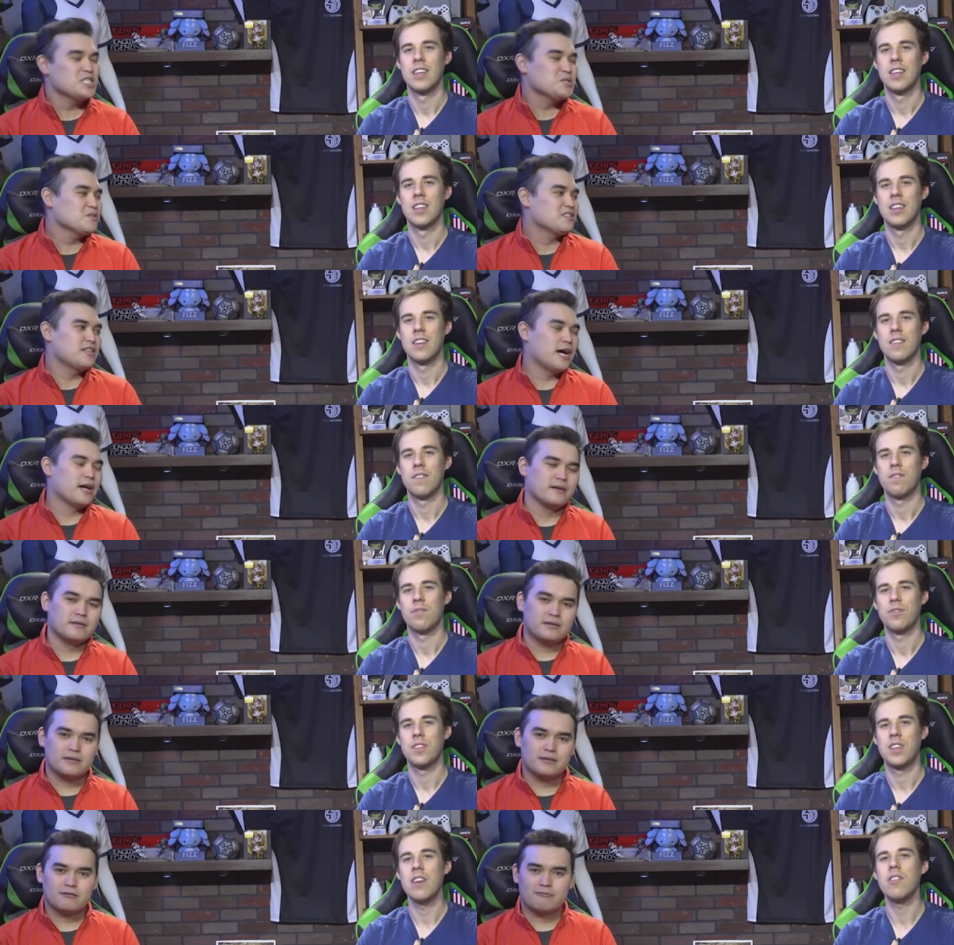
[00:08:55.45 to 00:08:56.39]
Speaker 1: This one's done.
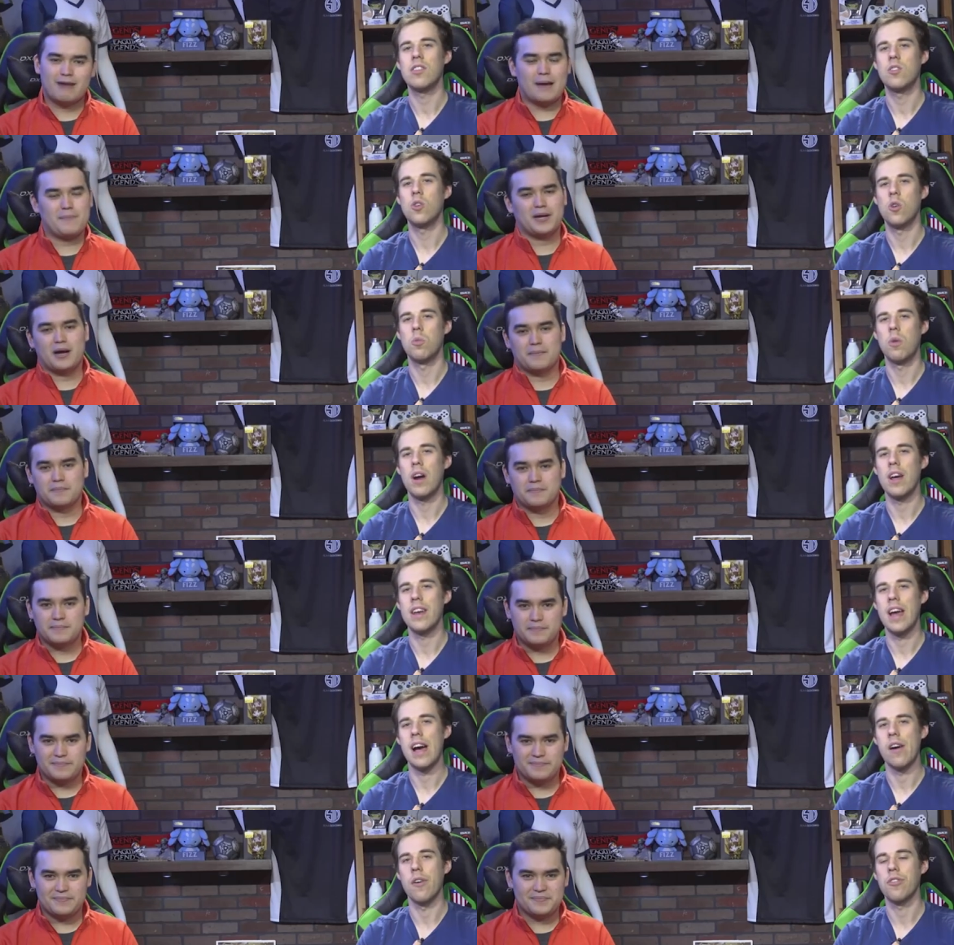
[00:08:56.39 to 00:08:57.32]
Give it Wrap to it him up.
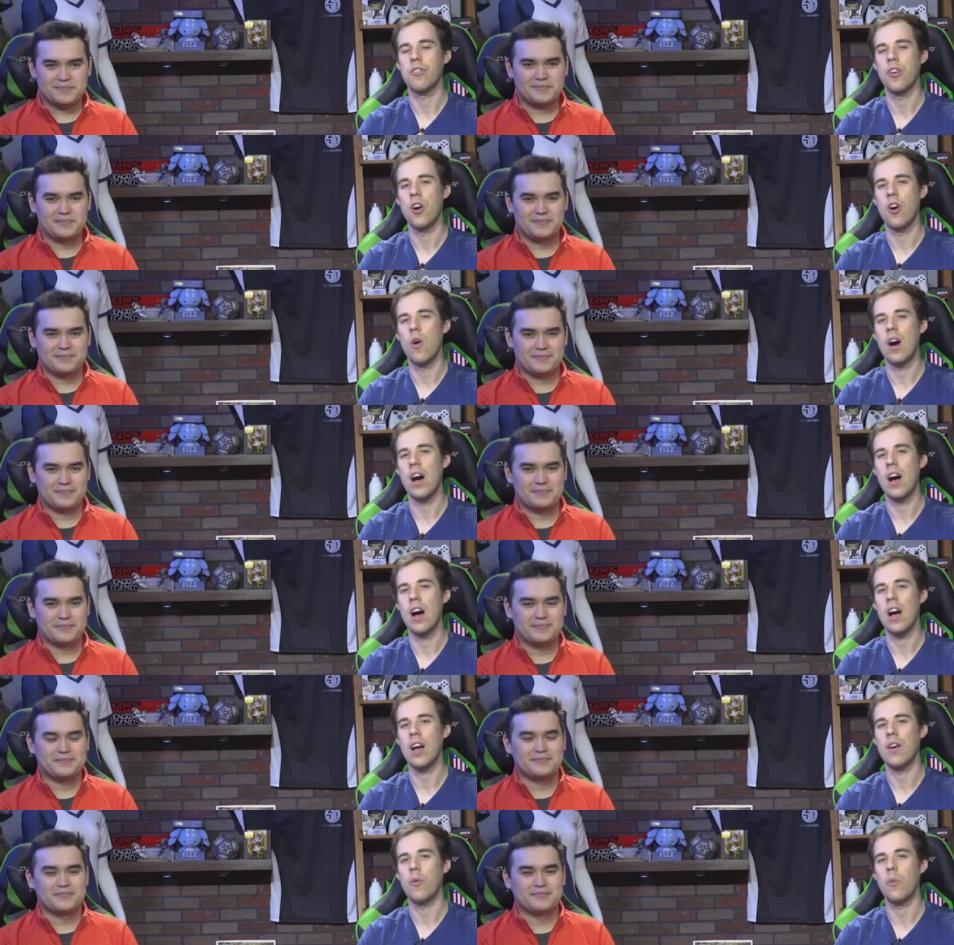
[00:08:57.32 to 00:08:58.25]
right now. So
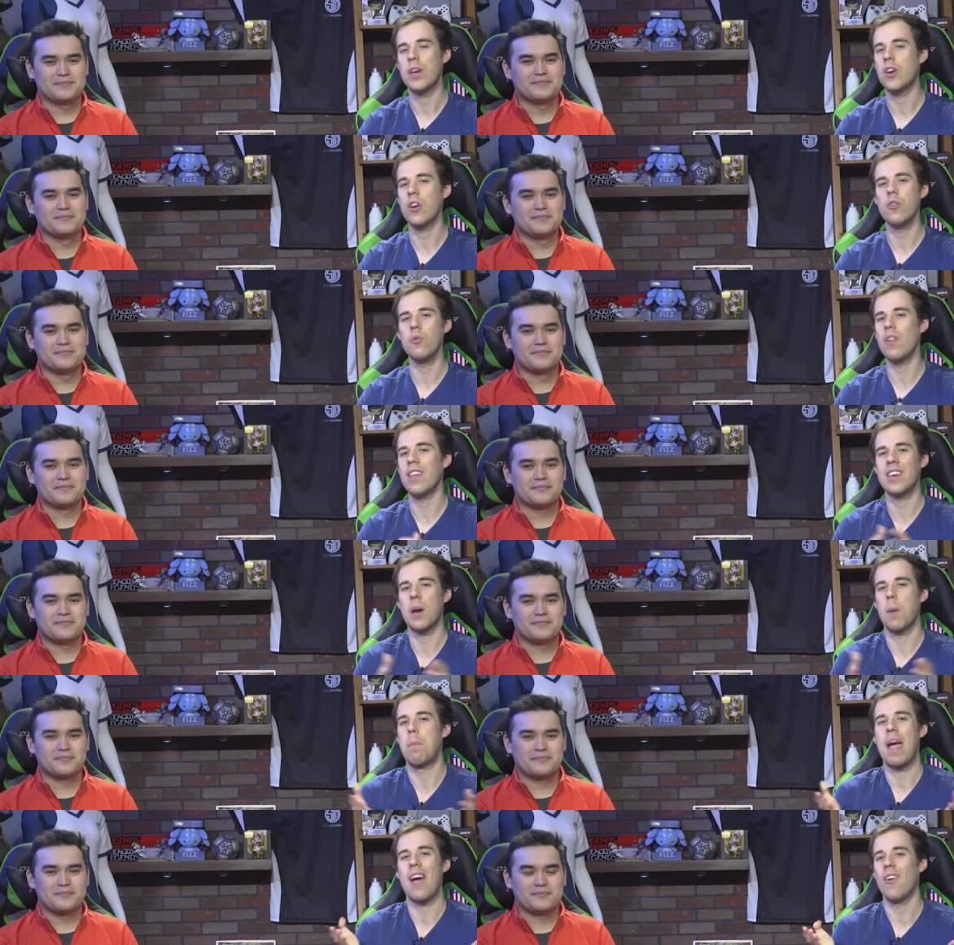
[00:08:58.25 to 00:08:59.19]
uh, we couldn't really
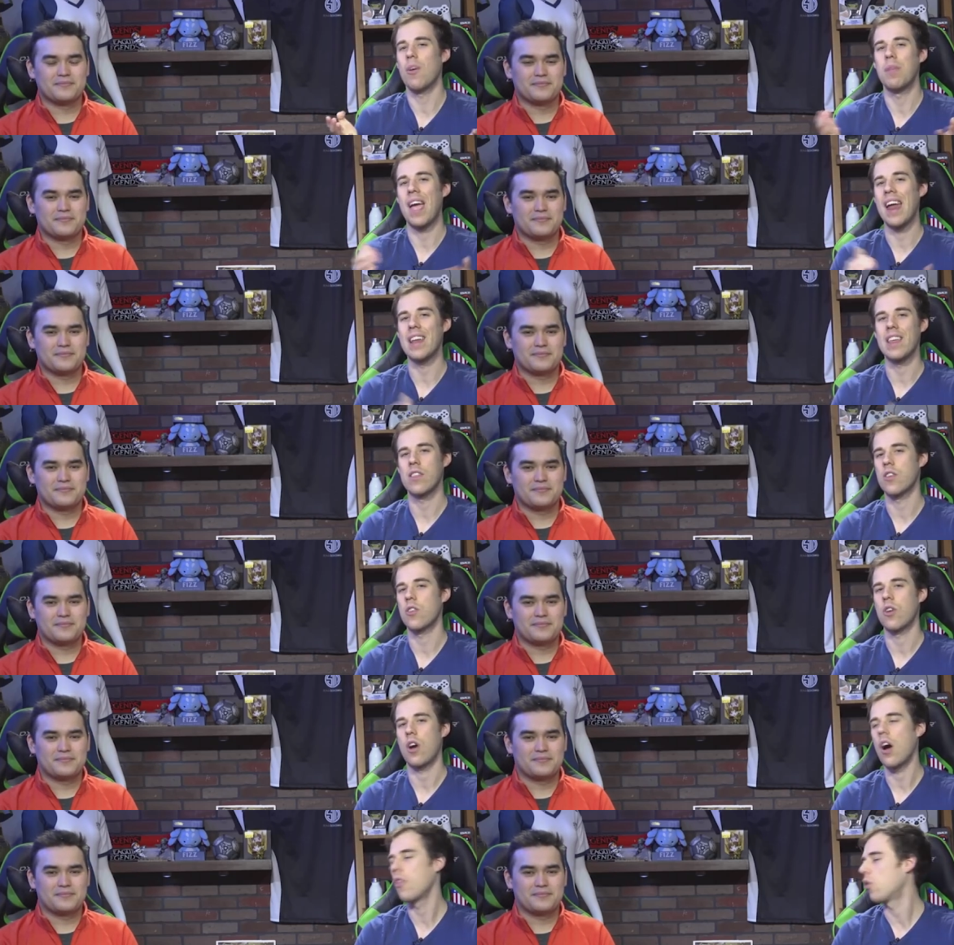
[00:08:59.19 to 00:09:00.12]
compare him to any of
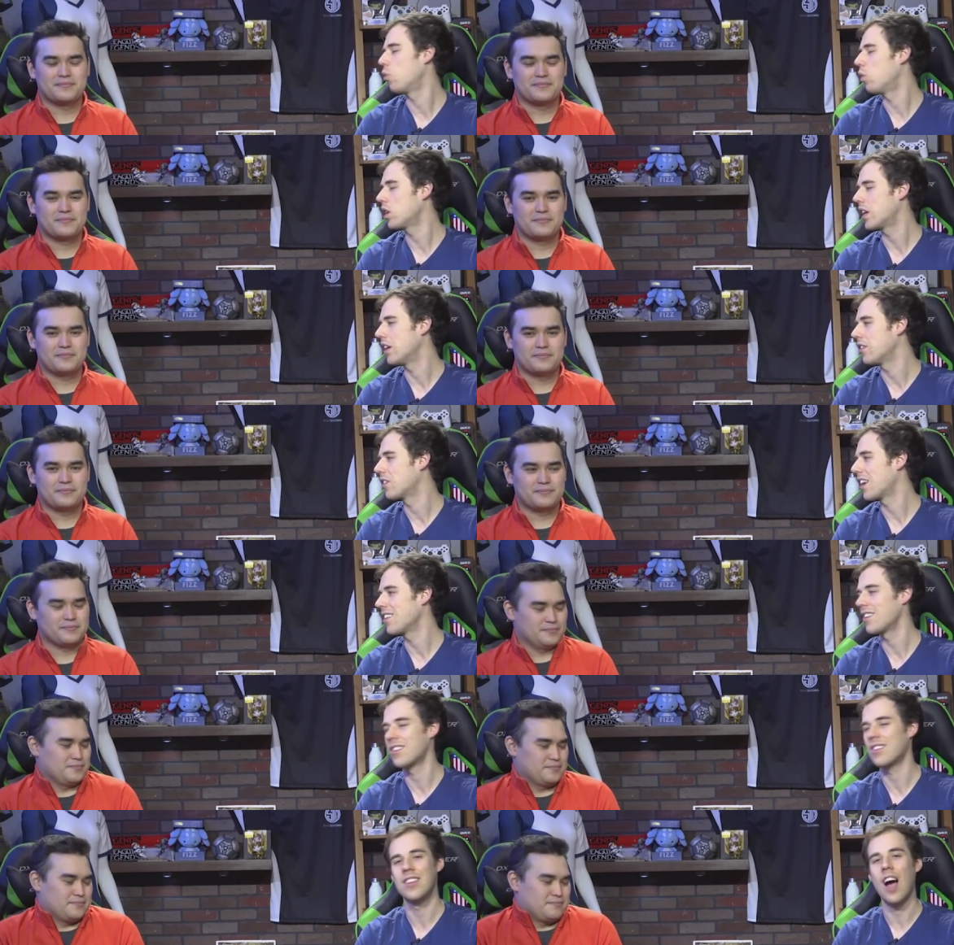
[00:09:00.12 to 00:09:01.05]
the other rookies
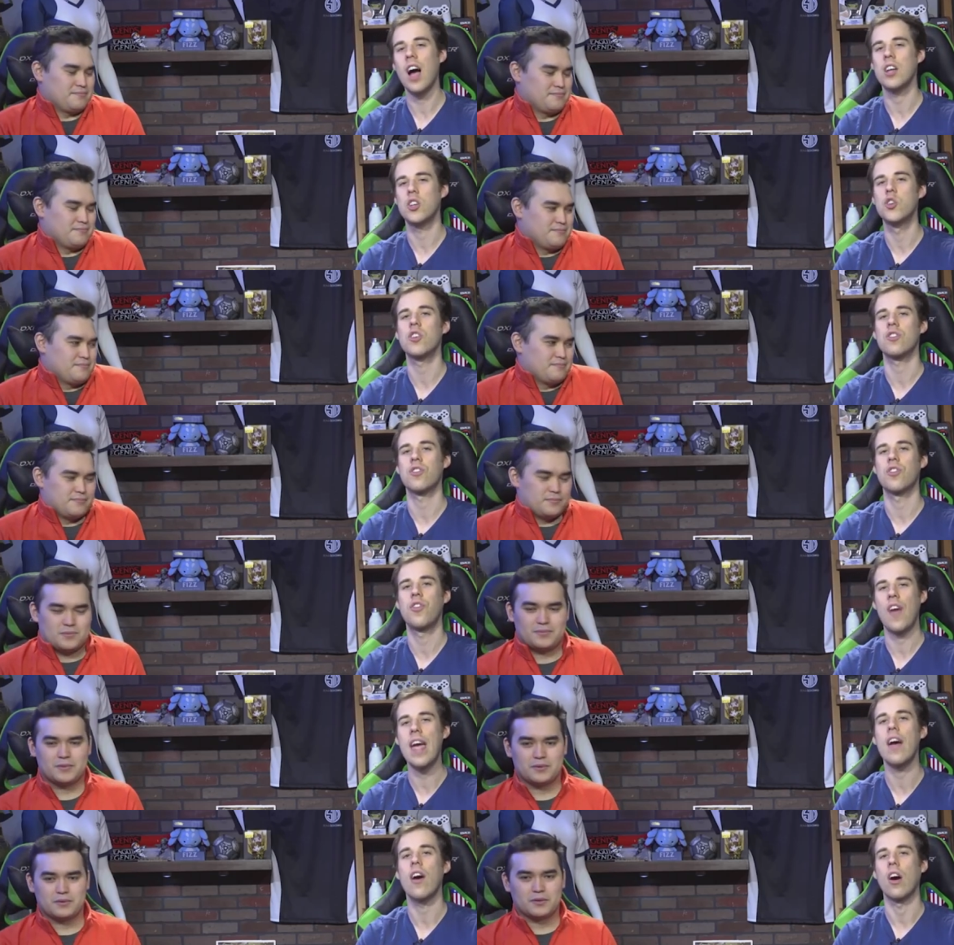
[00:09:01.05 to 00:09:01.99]
because it's not just
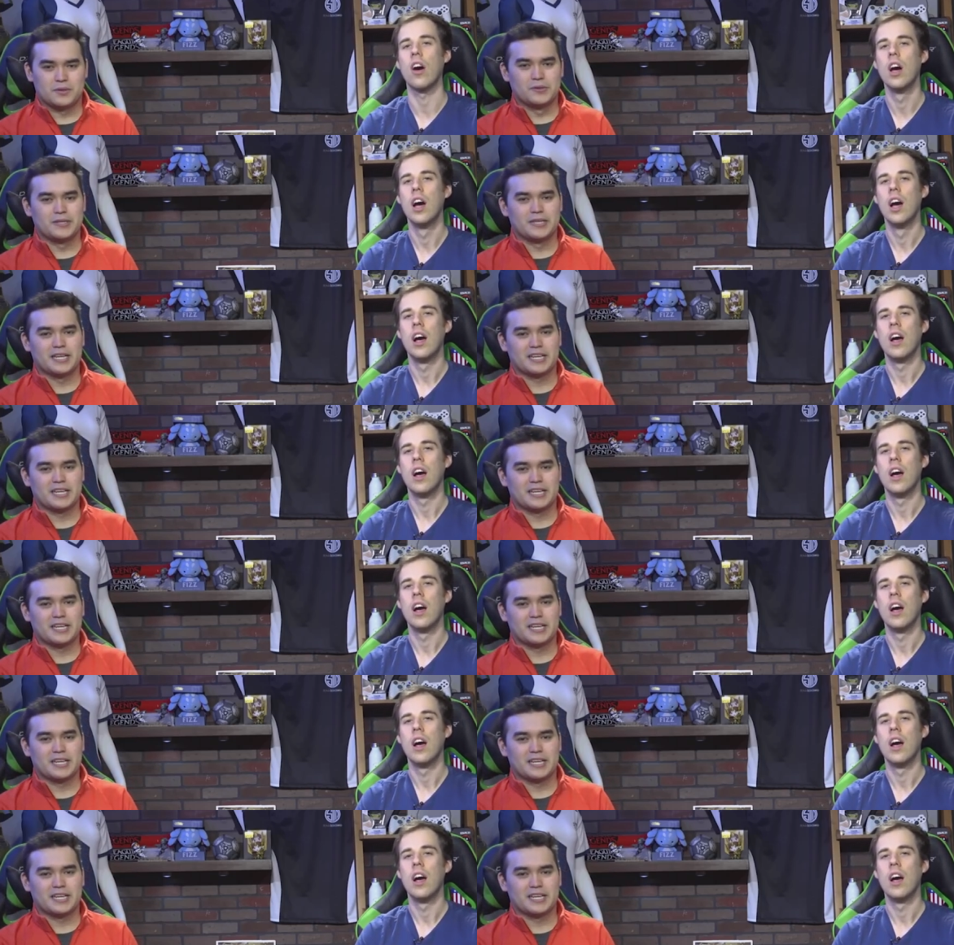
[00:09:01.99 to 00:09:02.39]
fair. Who are you